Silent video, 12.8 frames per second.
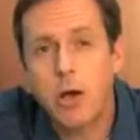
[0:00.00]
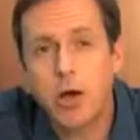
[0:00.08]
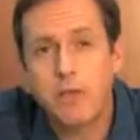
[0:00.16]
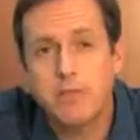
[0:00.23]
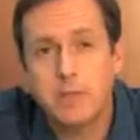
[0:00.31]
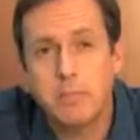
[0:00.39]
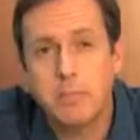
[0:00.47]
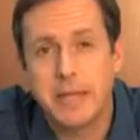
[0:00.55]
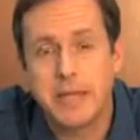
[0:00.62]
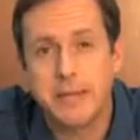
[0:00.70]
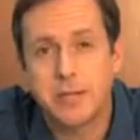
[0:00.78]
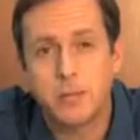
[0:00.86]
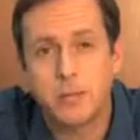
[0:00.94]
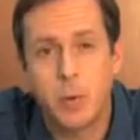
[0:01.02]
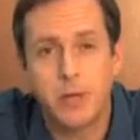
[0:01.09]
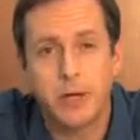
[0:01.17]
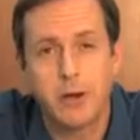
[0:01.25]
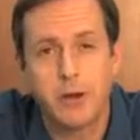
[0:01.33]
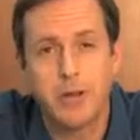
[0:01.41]
coffee bean is what
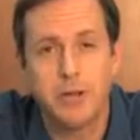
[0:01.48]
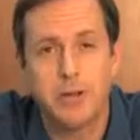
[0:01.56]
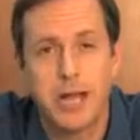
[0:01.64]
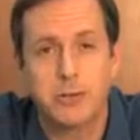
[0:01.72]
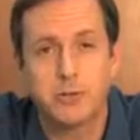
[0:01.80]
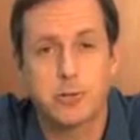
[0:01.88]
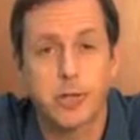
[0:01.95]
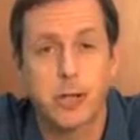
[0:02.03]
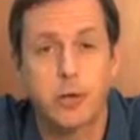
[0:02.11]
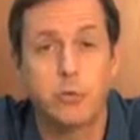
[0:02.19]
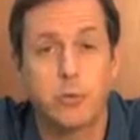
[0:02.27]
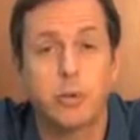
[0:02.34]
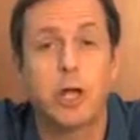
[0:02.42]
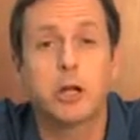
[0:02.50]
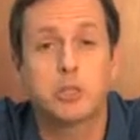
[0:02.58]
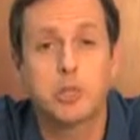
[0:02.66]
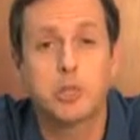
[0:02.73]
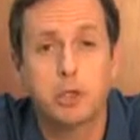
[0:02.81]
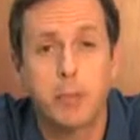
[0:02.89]
we call in the natural health world
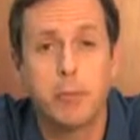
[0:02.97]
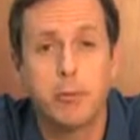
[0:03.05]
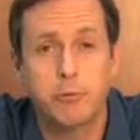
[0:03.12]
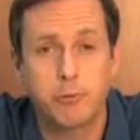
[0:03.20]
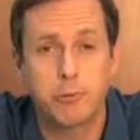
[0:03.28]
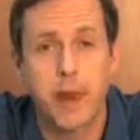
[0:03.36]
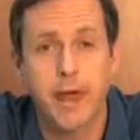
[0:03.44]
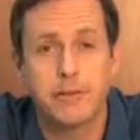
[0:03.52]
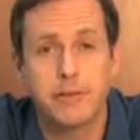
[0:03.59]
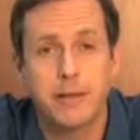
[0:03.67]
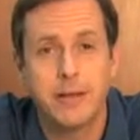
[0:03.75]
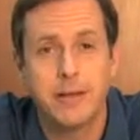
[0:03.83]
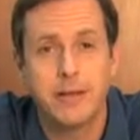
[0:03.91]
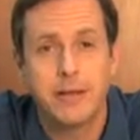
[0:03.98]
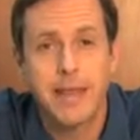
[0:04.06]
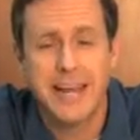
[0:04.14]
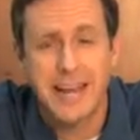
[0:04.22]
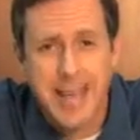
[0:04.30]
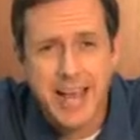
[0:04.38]
a triple threat.
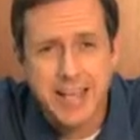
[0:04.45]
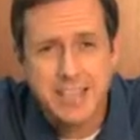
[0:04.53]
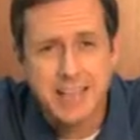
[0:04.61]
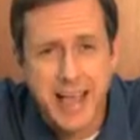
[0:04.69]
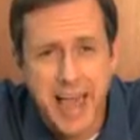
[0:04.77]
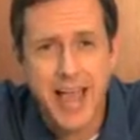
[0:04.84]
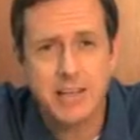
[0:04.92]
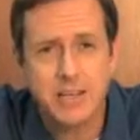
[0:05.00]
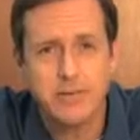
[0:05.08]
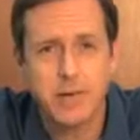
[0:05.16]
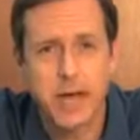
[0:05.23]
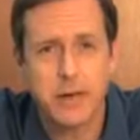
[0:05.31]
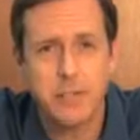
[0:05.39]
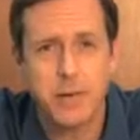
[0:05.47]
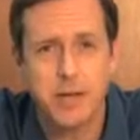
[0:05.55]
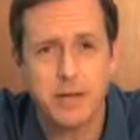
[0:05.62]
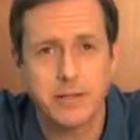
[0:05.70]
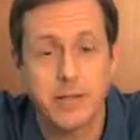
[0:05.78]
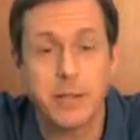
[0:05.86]
And it has an active
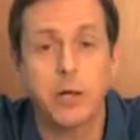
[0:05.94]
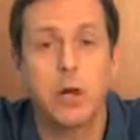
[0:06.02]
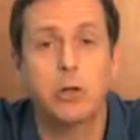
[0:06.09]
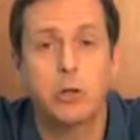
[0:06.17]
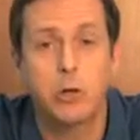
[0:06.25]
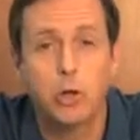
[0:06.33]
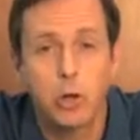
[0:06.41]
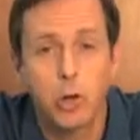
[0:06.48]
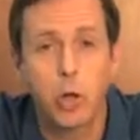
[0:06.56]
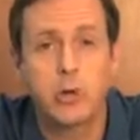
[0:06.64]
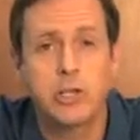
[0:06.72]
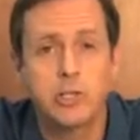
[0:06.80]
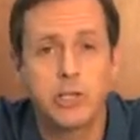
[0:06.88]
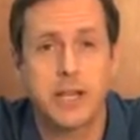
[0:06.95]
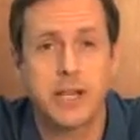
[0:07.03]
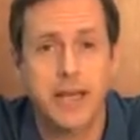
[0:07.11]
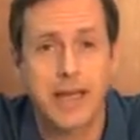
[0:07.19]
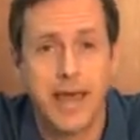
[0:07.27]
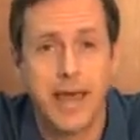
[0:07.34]
compound in it called
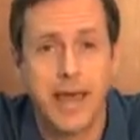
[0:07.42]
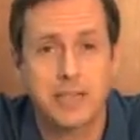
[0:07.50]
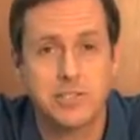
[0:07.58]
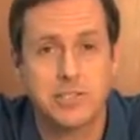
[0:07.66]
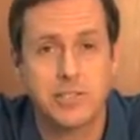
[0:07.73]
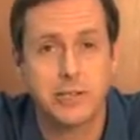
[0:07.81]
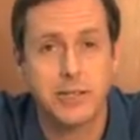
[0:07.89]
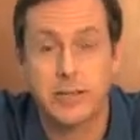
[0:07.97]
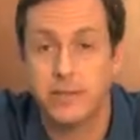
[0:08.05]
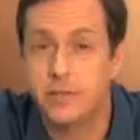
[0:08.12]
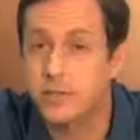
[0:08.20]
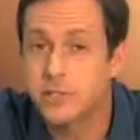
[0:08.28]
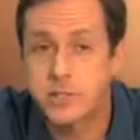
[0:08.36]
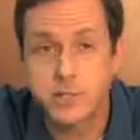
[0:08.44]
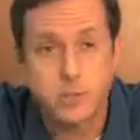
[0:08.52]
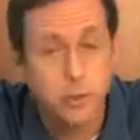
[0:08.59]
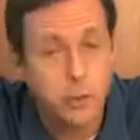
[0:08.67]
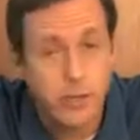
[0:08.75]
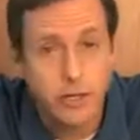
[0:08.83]
chlorogenic acid. And this is
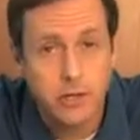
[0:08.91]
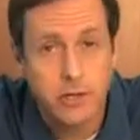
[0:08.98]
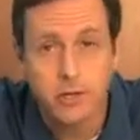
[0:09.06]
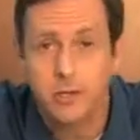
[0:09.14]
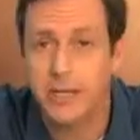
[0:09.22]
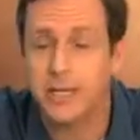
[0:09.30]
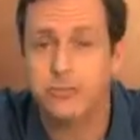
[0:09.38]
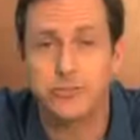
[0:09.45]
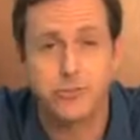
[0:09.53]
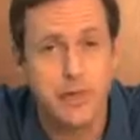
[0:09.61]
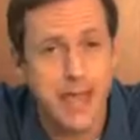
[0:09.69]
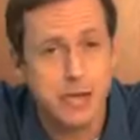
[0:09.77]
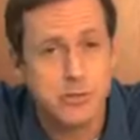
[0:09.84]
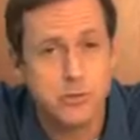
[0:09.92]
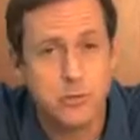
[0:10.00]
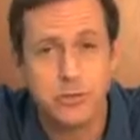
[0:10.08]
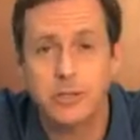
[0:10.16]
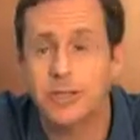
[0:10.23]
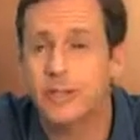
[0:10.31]
critical, it's
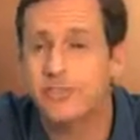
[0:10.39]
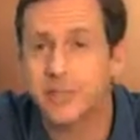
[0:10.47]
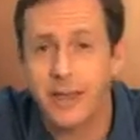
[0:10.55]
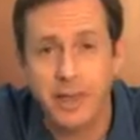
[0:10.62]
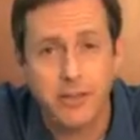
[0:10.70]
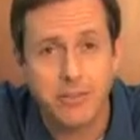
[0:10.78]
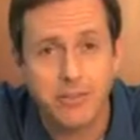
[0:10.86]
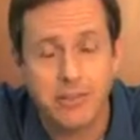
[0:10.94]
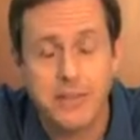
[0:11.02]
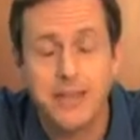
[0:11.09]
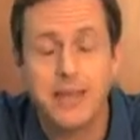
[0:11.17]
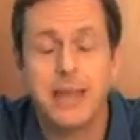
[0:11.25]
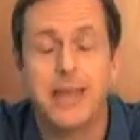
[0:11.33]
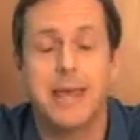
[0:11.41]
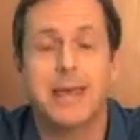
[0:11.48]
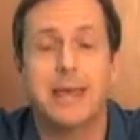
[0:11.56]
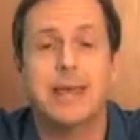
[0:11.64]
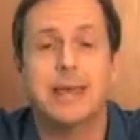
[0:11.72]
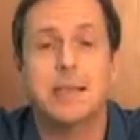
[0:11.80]
natural, it's healthy,
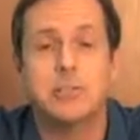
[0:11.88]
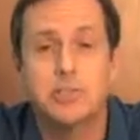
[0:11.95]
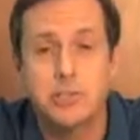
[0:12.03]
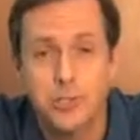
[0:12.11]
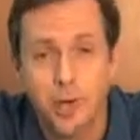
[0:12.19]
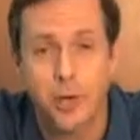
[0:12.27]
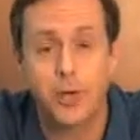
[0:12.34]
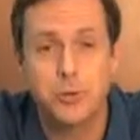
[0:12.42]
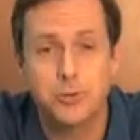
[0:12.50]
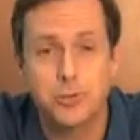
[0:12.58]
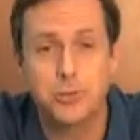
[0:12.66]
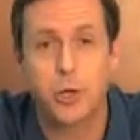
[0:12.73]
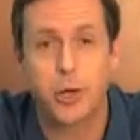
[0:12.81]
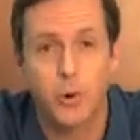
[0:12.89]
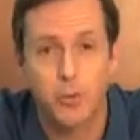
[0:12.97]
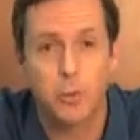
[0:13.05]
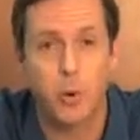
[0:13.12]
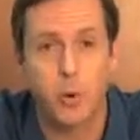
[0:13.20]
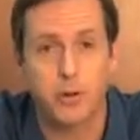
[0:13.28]
and it is so
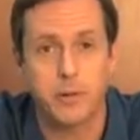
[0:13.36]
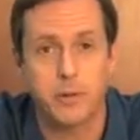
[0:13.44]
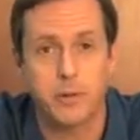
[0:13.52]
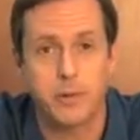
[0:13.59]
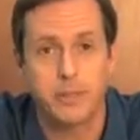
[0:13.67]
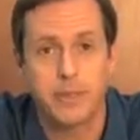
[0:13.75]
important.